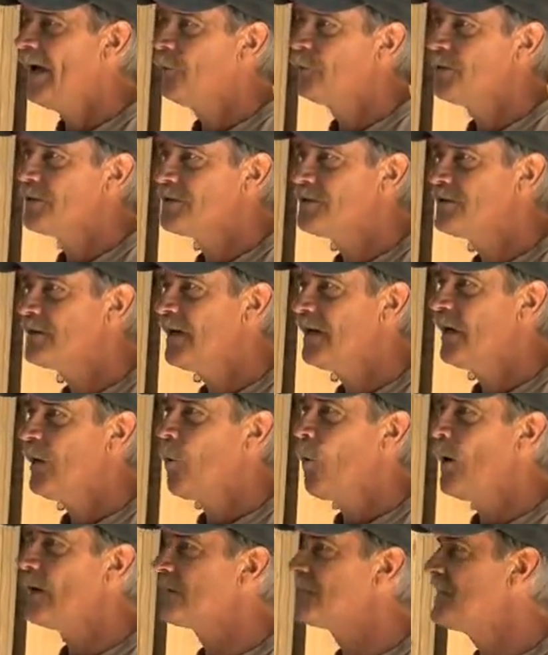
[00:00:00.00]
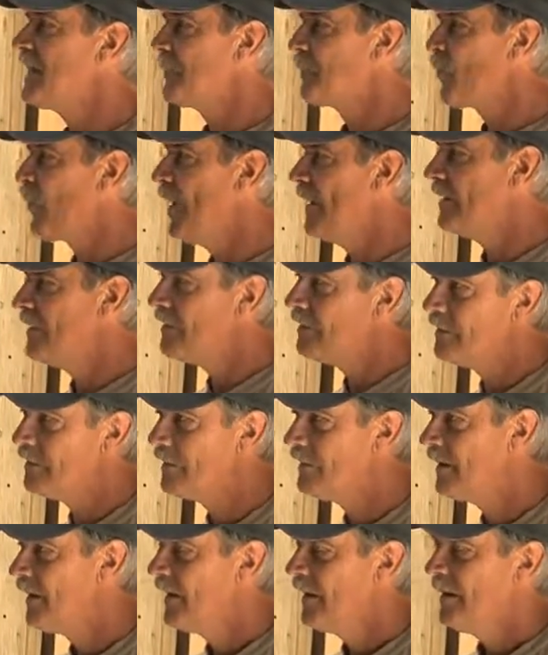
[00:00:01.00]
it was well separated.
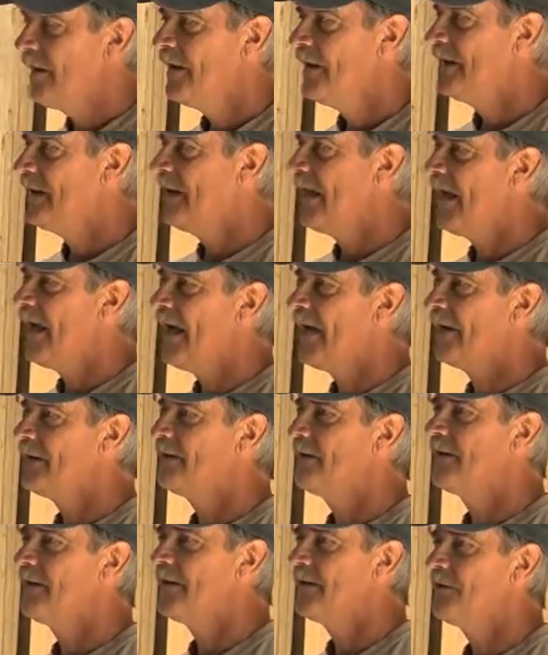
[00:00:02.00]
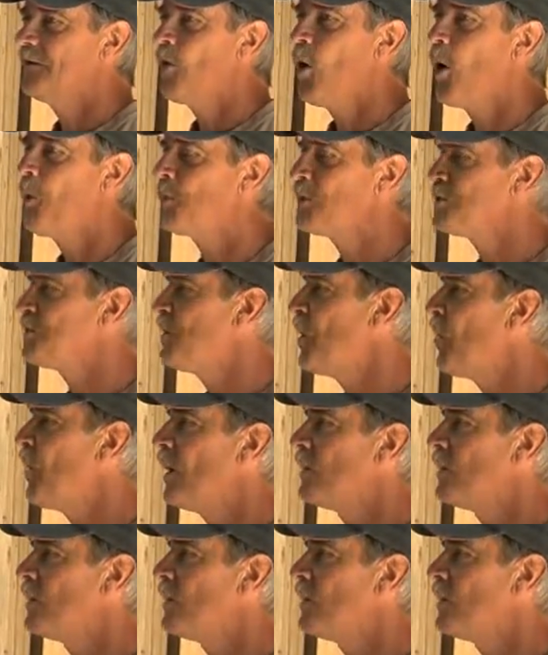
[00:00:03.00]
It had almost no